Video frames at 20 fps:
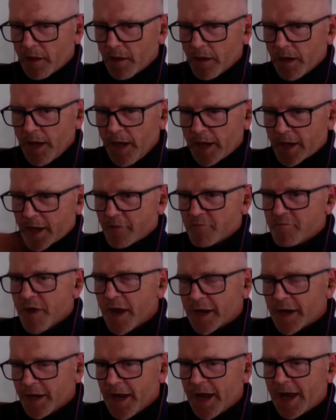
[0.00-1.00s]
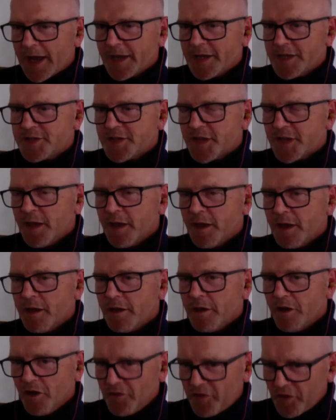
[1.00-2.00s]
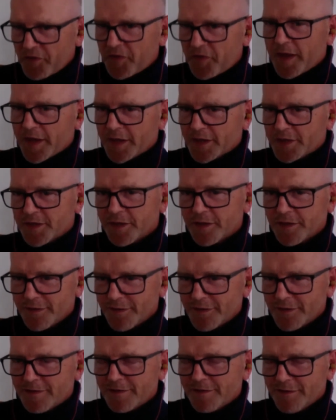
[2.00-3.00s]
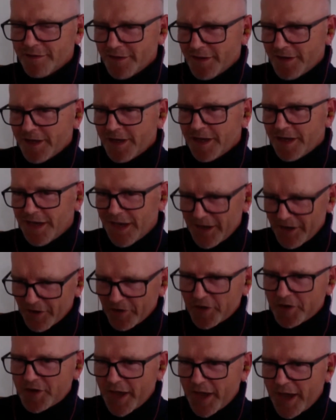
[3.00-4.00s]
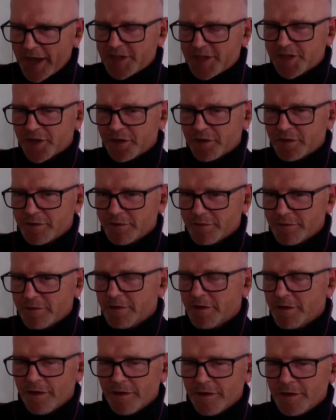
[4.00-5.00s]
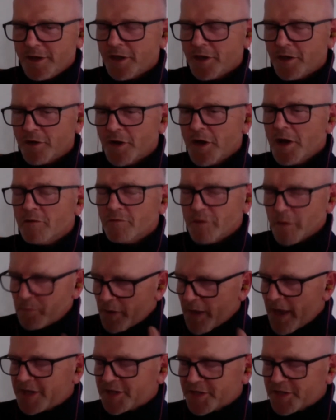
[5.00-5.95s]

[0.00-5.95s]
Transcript: it can recognize other things in other data. You know, replace